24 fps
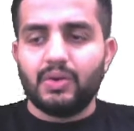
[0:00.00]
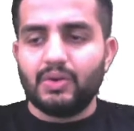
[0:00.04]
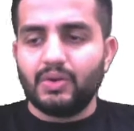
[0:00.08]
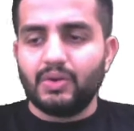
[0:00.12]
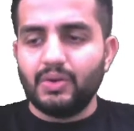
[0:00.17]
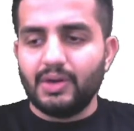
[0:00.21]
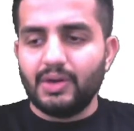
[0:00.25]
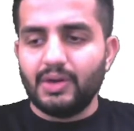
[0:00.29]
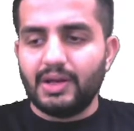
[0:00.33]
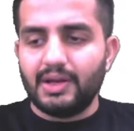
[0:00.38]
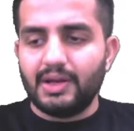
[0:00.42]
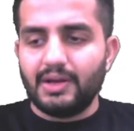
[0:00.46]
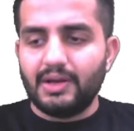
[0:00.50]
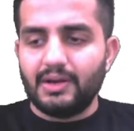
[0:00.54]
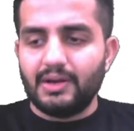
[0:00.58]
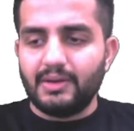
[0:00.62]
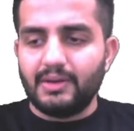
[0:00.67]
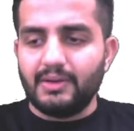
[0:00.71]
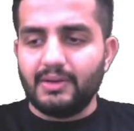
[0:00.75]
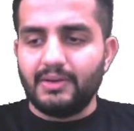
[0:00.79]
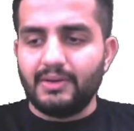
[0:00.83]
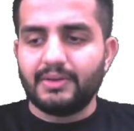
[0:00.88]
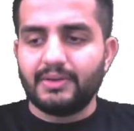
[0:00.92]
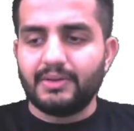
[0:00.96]
Cool.
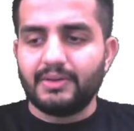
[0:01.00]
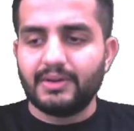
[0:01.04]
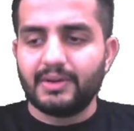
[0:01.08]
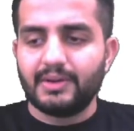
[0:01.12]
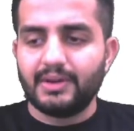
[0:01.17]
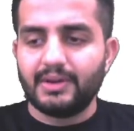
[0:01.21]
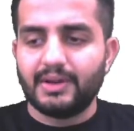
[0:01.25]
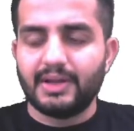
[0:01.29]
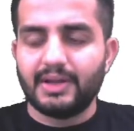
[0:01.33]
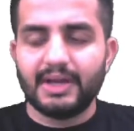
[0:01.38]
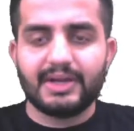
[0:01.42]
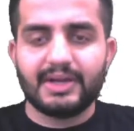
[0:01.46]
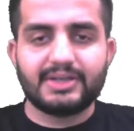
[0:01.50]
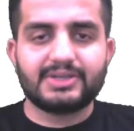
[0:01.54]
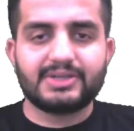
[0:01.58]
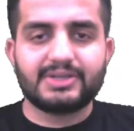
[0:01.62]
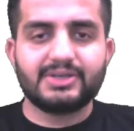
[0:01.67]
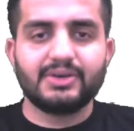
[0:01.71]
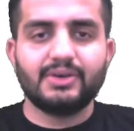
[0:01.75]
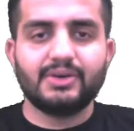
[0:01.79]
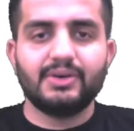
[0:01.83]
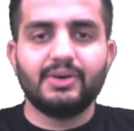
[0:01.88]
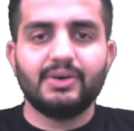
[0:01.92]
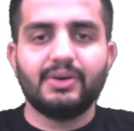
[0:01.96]
Great.
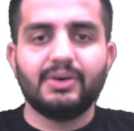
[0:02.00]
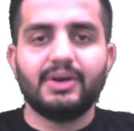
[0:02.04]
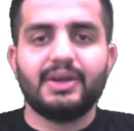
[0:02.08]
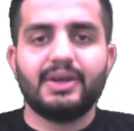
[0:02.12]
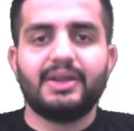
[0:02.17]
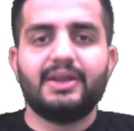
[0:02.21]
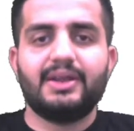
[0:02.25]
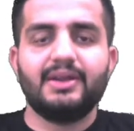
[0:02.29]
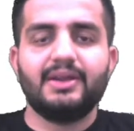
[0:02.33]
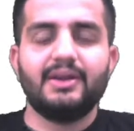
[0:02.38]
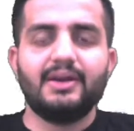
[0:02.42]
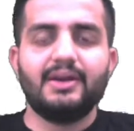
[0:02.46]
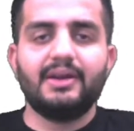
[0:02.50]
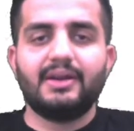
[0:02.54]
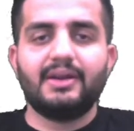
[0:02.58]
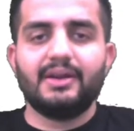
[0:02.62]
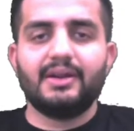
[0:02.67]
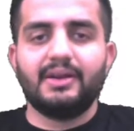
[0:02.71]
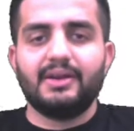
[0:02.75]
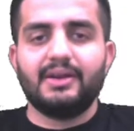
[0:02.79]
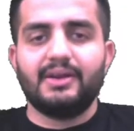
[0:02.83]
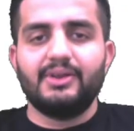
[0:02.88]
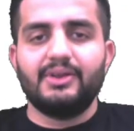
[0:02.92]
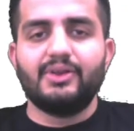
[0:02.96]
So here
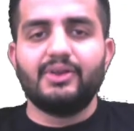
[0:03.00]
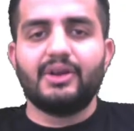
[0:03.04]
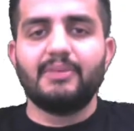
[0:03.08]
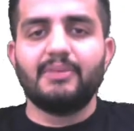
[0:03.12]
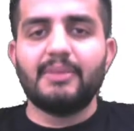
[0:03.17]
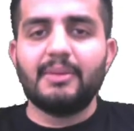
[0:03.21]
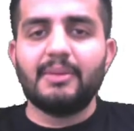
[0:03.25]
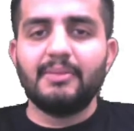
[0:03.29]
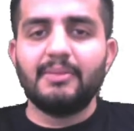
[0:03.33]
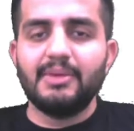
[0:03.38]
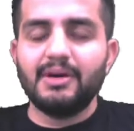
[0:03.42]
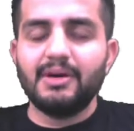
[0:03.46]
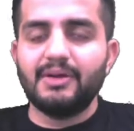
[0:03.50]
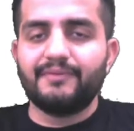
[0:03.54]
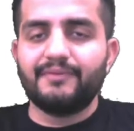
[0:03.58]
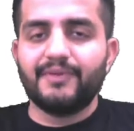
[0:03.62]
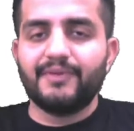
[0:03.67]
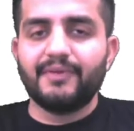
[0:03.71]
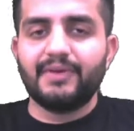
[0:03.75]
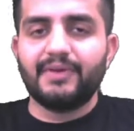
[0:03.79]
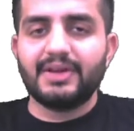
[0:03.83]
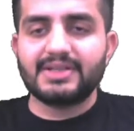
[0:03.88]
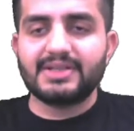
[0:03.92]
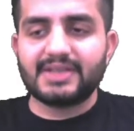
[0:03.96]
you remember
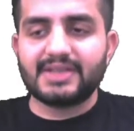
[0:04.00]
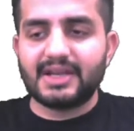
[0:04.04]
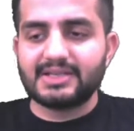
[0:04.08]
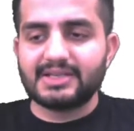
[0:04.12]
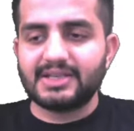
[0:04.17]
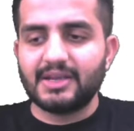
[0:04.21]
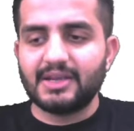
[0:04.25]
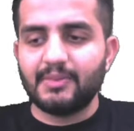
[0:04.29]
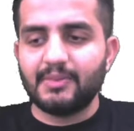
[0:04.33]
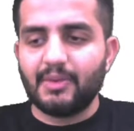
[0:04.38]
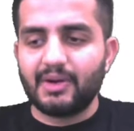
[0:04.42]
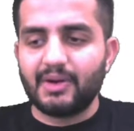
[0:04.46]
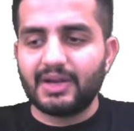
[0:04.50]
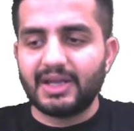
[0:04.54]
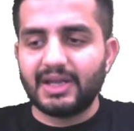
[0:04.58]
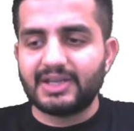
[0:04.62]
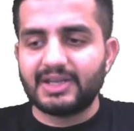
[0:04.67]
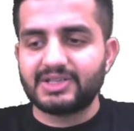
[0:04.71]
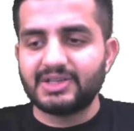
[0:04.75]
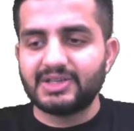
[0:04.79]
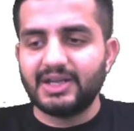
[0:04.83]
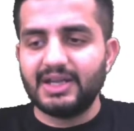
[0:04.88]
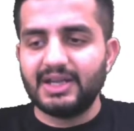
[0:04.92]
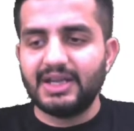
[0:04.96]
we were discussing about
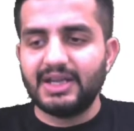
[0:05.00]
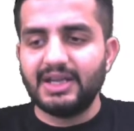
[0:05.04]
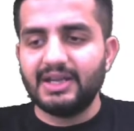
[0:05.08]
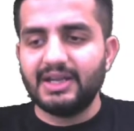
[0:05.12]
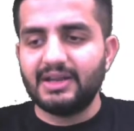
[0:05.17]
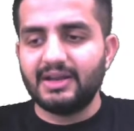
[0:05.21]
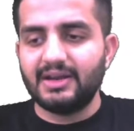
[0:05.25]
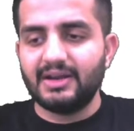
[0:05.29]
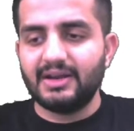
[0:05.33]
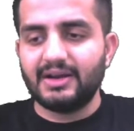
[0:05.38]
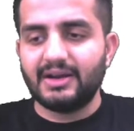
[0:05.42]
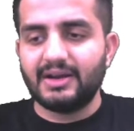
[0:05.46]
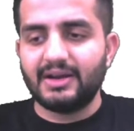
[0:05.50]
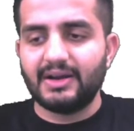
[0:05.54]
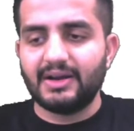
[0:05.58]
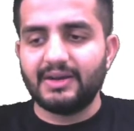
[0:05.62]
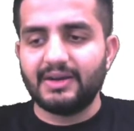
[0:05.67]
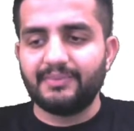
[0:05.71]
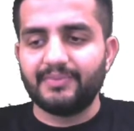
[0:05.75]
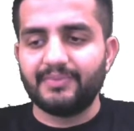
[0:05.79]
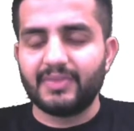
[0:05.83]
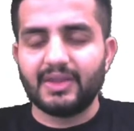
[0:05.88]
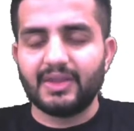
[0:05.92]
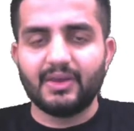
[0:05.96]
dictionary,
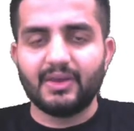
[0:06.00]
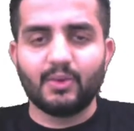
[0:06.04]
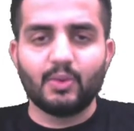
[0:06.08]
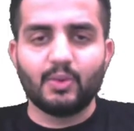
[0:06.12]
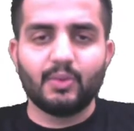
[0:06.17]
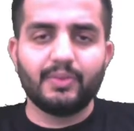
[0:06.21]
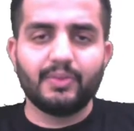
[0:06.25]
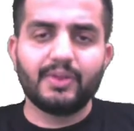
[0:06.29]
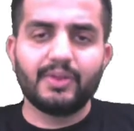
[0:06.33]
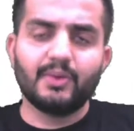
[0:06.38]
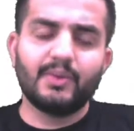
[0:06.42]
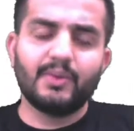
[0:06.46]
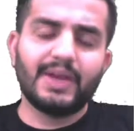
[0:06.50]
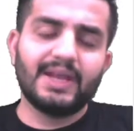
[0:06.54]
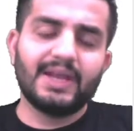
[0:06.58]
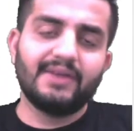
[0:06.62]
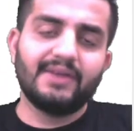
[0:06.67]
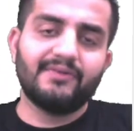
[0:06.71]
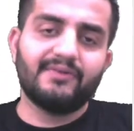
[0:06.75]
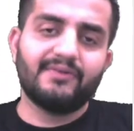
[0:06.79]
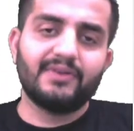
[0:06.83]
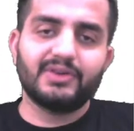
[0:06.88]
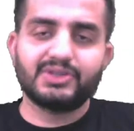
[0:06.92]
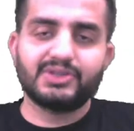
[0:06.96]
the very
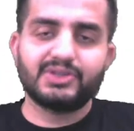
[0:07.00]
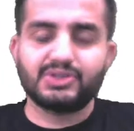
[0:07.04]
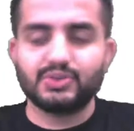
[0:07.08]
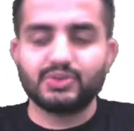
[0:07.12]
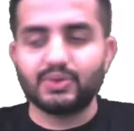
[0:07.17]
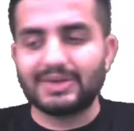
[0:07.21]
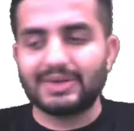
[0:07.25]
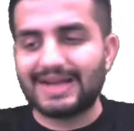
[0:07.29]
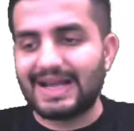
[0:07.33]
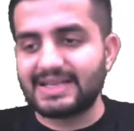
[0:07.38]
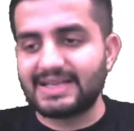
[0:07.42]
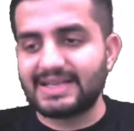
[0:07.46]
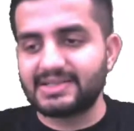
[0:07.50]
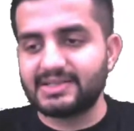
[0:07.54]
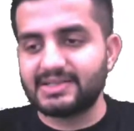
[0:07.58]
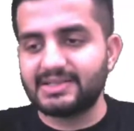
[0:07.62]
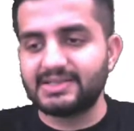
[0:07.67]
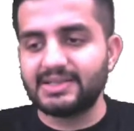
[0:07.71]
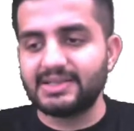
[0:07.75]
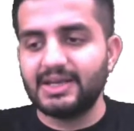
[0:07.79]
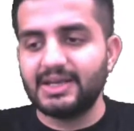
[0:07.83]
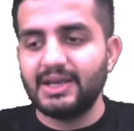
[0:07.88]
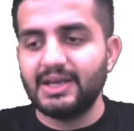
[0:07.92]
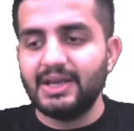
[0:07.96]
first two
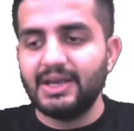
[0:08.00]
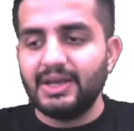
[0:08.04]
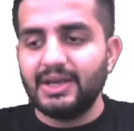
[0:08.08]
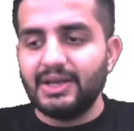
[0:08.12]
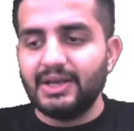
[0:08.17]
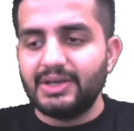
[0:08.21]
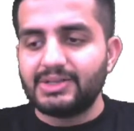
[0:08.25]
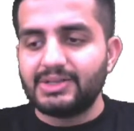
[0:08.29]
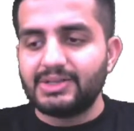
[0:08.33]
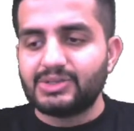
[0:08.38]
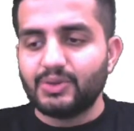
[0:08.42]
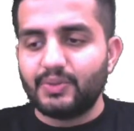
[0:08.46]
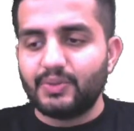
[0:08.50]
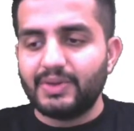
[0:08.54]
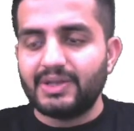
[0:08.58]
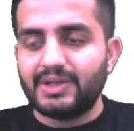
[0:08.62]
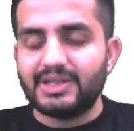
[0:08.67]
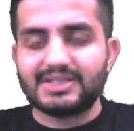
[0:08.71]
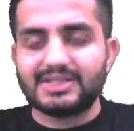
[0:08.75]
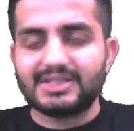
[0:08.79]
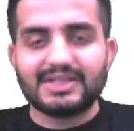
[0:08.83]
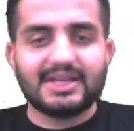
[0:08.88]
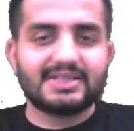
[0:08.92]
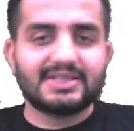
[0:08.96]
classes. So we
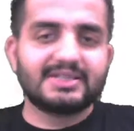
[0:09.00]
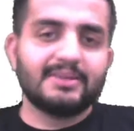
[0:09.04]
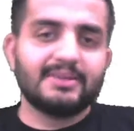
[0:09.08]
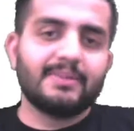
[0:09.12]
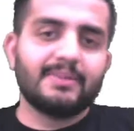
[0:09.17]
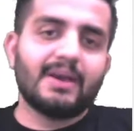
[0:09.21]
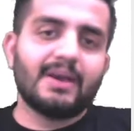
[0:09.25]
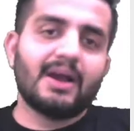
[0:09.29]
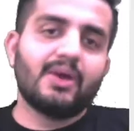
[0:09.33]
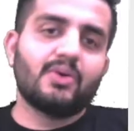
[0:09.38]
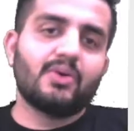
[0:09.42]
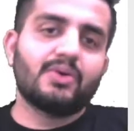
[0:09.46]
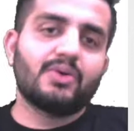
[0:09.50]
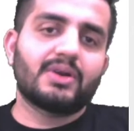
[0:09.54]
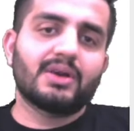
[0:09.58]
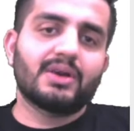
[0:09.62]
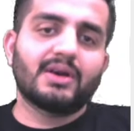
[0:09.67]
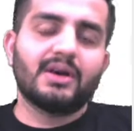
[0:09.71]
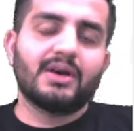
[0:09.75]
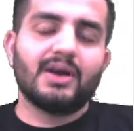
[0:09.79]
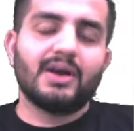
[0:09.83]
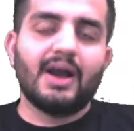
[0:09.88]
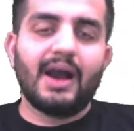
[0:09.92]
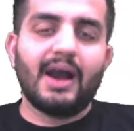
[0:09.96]
discussed about
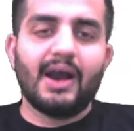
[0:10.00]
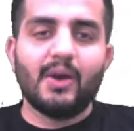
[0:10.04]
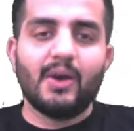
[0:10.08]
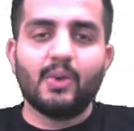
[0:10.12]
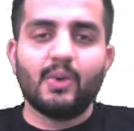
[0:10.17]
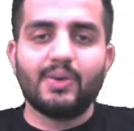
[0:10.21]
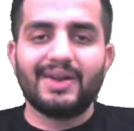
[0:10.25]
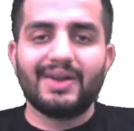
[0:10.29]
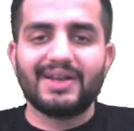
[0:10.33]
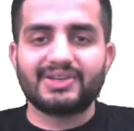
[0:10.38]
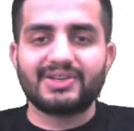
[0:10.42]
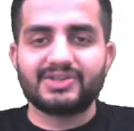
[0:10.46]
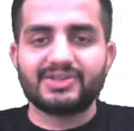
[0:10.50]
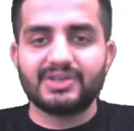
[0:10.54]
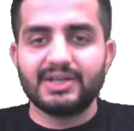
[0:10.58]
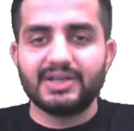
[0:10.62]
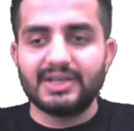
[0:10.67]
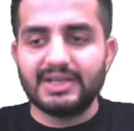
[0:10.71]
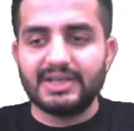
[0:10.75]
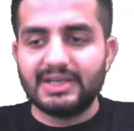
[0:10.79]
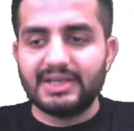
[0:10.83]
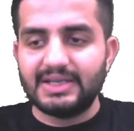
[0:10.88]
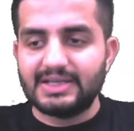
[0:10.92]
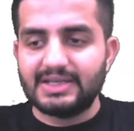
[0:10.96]
how
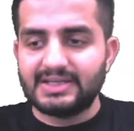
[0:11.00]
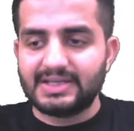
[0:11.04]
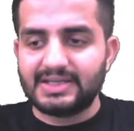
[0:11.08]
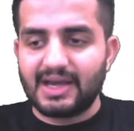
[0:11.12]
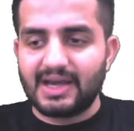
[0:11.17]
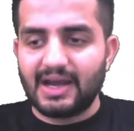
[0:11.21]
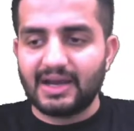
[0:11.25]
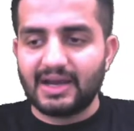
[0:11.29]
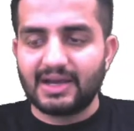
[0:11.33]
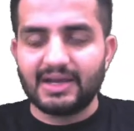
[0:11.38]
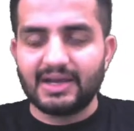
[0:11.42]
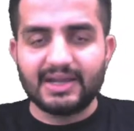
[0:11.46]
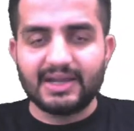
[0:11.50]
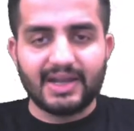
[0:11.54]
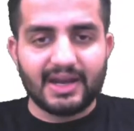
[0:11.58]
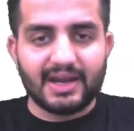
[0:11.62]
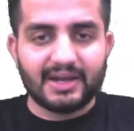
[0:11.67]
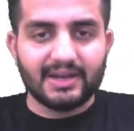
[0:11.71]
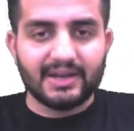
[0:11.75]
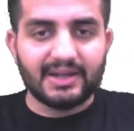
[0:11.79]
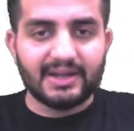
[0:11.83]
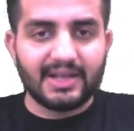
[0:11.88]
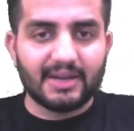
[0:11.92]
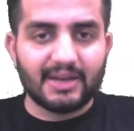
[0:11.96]
dictionaries are
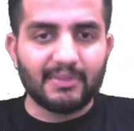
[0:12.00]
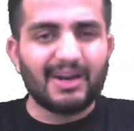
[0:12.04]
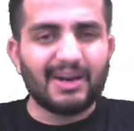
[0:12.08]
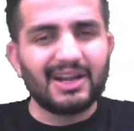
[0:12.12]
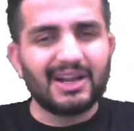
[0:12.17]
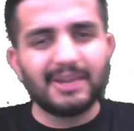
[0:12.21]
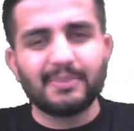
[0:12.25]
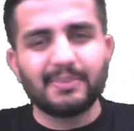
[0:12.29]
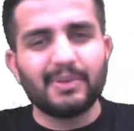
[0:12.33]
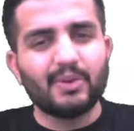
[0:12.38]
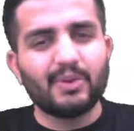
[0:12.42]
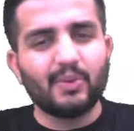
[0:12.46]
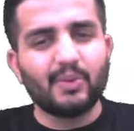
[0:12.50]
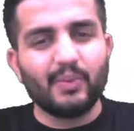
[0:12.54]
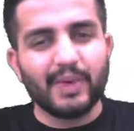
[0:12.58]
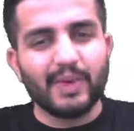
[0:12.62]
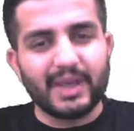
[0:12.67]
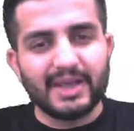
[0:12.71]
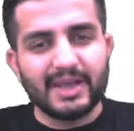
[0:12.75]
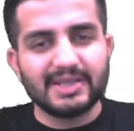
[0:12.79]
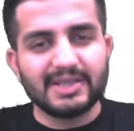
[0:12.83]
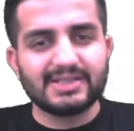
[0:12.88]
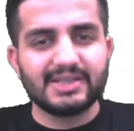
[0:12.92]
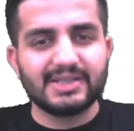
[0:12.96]
created. There are multiple
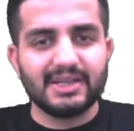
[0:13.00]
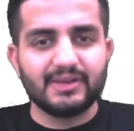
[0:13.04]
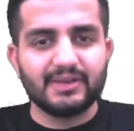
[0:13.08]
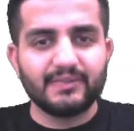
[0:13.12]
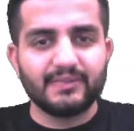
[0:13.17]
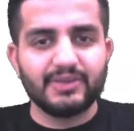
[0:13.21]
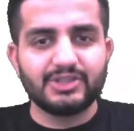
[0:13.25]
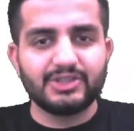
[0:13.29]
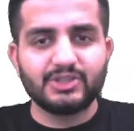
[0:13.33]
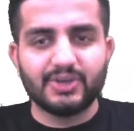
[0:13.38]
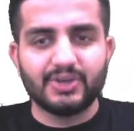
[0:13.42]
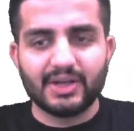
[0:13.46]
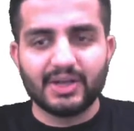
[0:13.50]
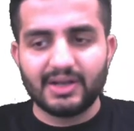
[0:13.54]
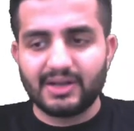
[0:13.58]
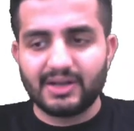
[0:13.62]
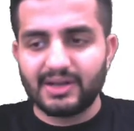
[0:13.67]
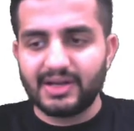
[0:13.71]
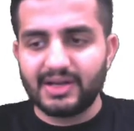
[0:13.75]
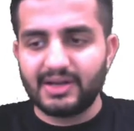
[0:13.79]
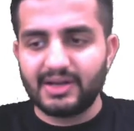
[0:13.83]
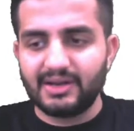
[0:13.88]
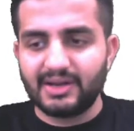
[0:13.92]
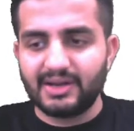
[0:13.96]
ways in which you can
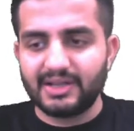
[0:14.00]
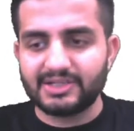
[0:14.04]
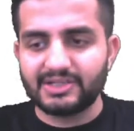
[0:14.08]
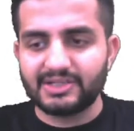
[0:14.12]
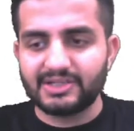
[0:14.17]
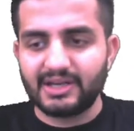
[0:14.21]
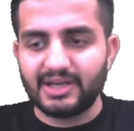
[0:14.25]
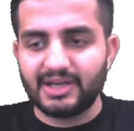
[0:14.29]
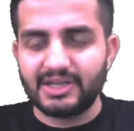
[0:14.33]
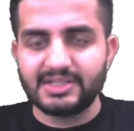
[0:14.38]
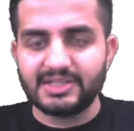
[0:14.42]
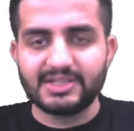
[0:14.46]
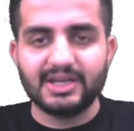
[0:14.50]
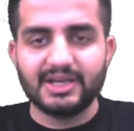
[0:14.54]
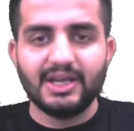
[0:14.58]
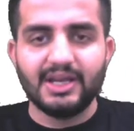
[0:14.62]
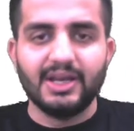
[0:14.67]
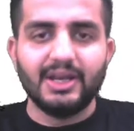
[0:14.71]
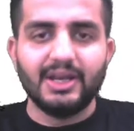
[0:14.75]
create the dictionaries.